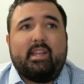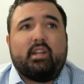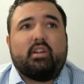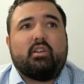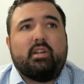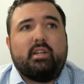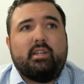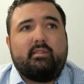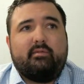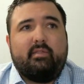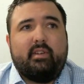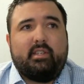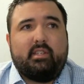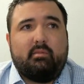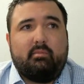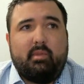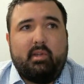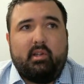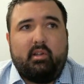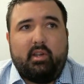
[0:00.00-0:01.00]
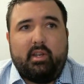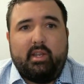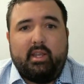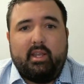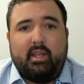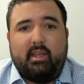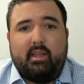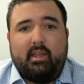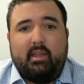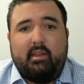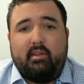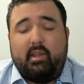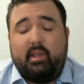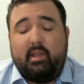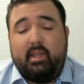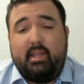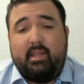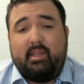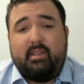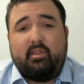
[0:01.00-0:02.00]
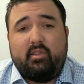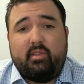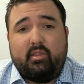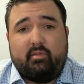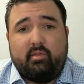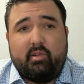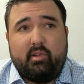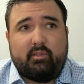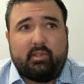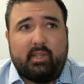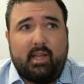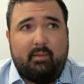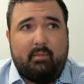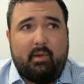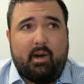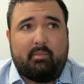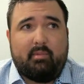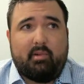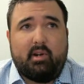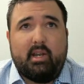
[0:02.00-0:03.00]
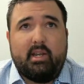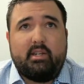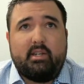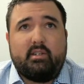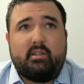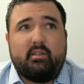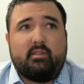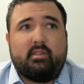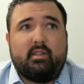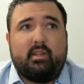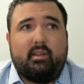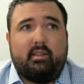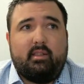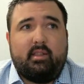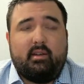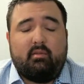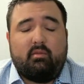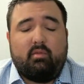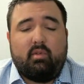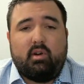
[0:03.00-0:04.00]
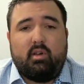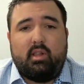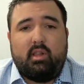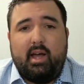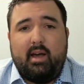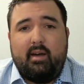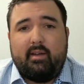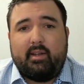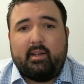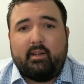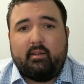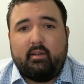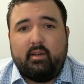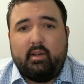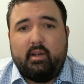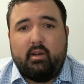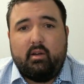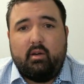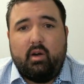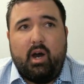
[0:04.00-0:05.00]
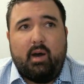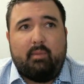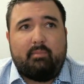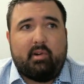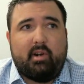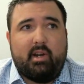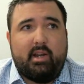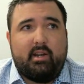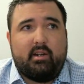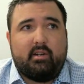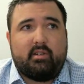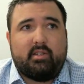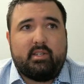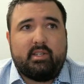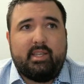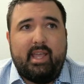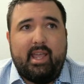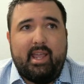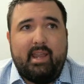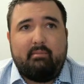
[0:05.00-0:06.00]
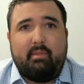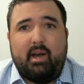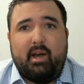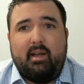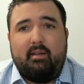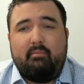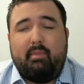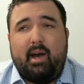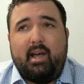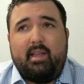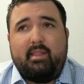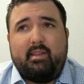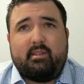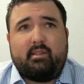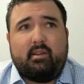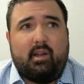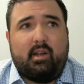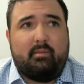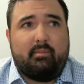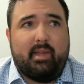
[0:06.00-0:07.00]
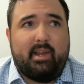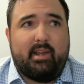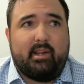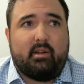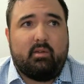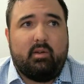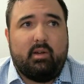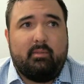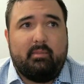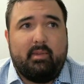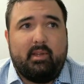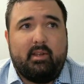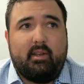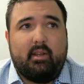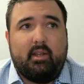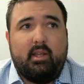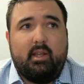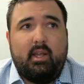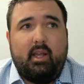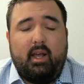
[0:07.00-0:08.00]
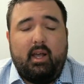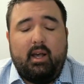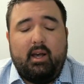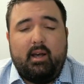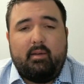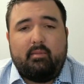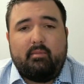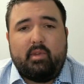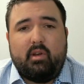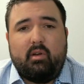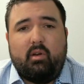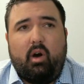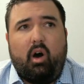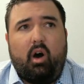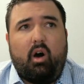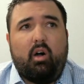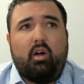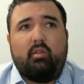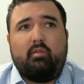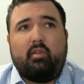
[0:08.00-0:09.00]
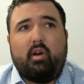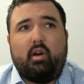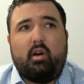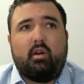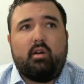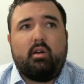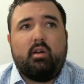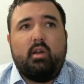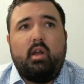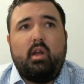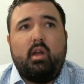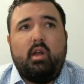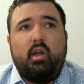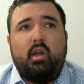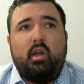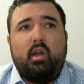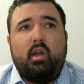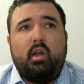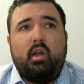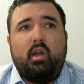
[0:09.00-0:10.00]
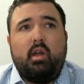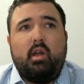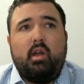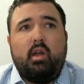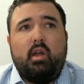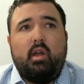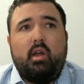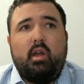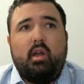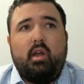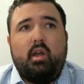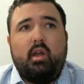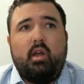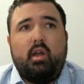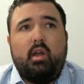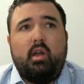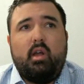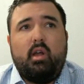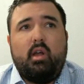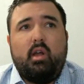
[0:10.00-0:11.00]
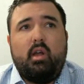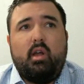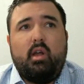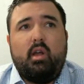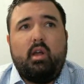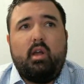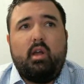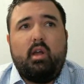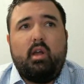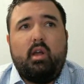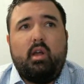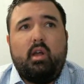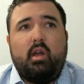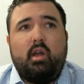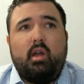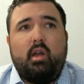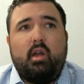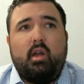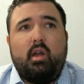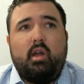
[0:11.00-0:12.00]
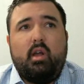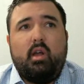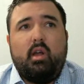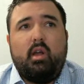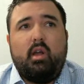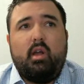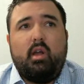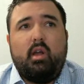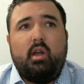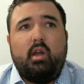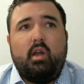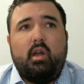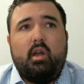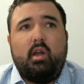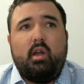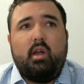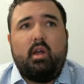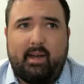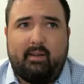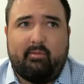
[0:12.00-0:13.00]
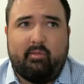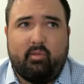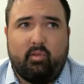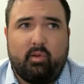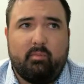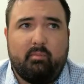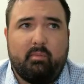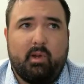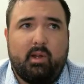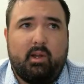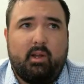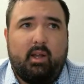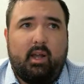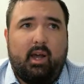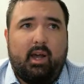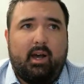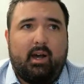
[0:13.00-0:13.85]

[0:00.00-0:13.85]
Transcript: increased visibility and into the real-time operations that we're allowing operators to gain by this automated equipment. All of our automated systems operate inside of our TETRA BlueLinx platform.